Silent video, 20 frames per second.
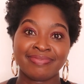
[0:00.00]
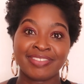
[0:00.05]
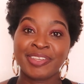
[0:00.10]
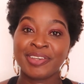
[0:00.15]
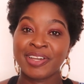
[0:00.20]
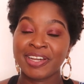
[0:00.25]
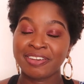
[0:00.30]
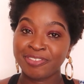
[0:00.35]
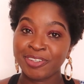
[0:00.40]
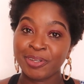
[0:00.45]
You
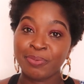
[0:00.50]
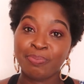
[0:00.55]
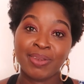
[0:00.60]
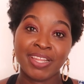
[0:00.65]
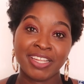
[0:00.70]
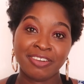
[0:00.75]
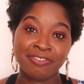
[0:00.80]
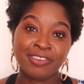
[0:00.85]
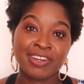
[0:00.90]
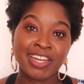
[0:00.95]
have not
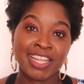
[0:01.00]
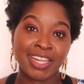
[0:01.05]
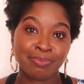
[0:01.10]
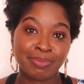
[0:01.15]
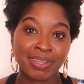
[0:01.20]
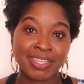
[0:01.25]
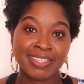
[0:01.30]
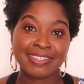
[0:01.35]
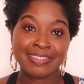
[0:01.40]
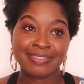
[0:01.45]
bled for 9
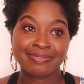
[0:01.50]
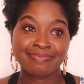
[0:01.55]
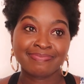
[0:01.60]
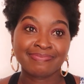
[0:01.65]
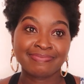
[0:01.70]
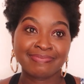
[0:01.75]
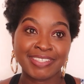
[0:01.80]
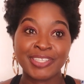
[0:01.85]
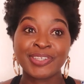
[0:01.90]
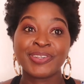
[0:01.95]
months,
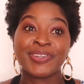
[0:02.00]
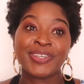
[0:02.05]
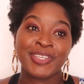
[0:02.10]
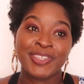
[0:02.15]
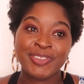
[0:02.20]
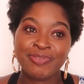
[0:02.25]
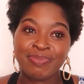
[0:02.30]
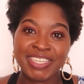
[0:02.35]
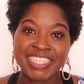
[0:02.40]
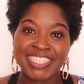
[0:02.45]
but you're going
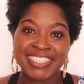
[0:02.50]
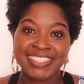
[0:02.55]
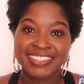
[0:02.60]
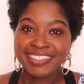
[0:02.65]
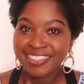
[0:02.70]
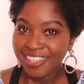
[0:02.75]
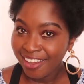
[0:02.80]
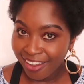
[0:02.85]
to bleed.